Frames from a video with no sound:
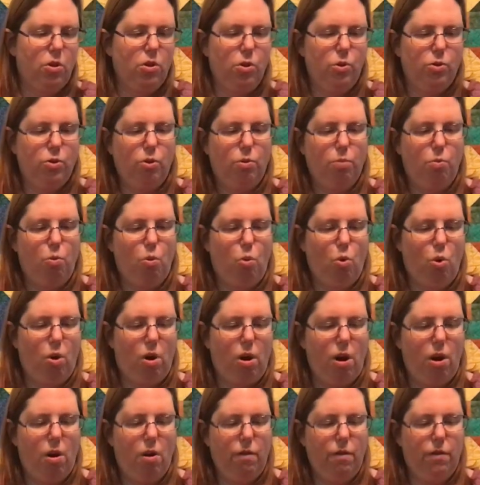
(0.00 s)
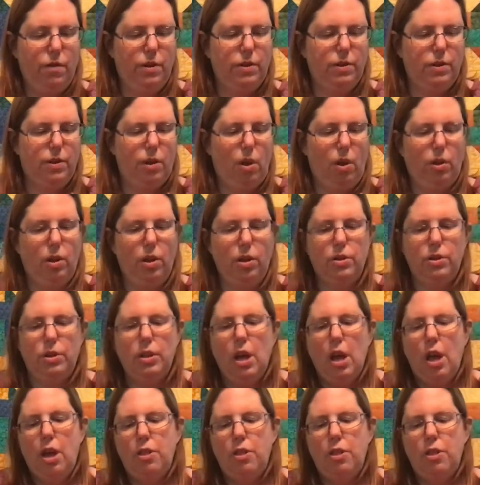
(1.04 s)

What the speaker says: those are more of the solids